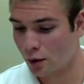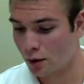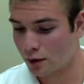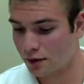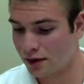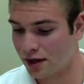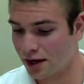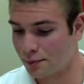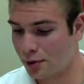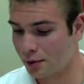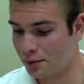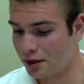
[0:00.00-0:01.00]
Then a
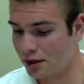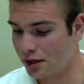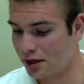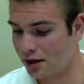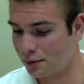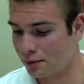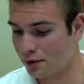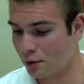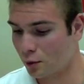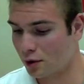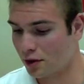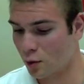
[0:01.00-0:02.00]
pumpkin hit him with
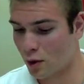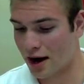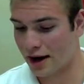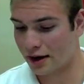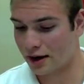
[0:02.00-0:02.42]
a whack. He